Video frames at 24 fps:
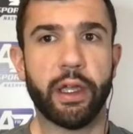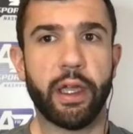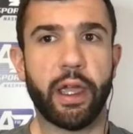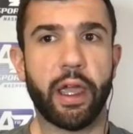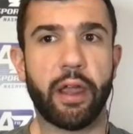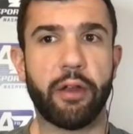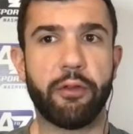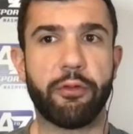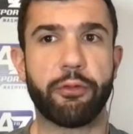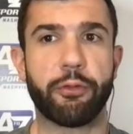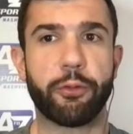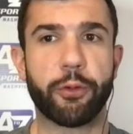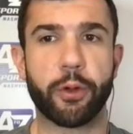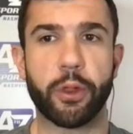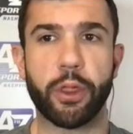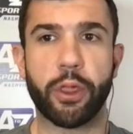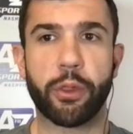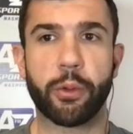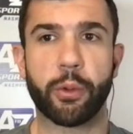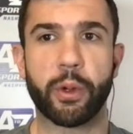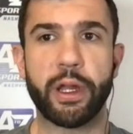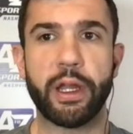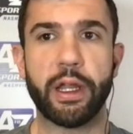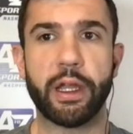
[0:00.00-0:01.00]
and
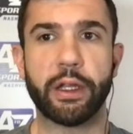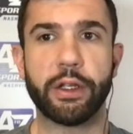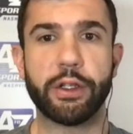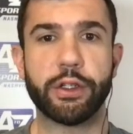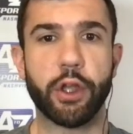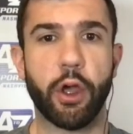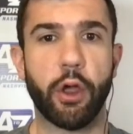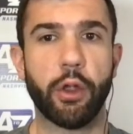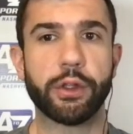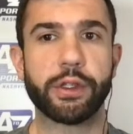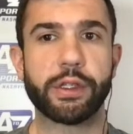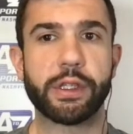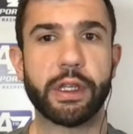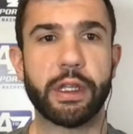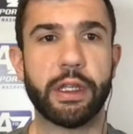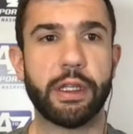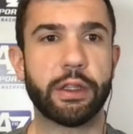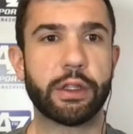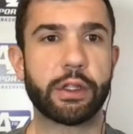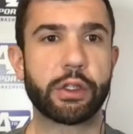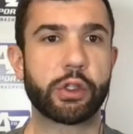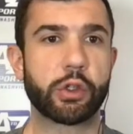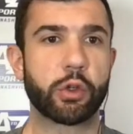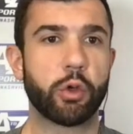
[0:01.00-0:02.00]
three adults in
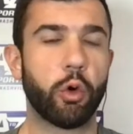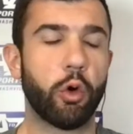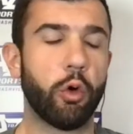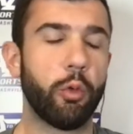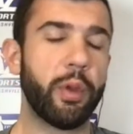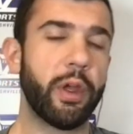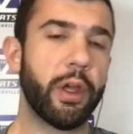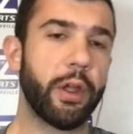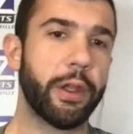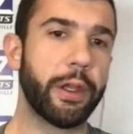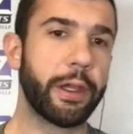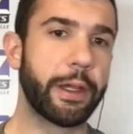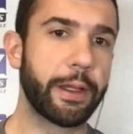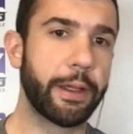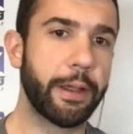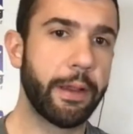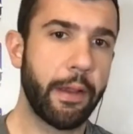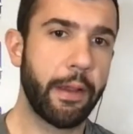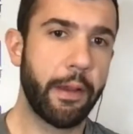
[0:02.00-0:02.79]
the school building.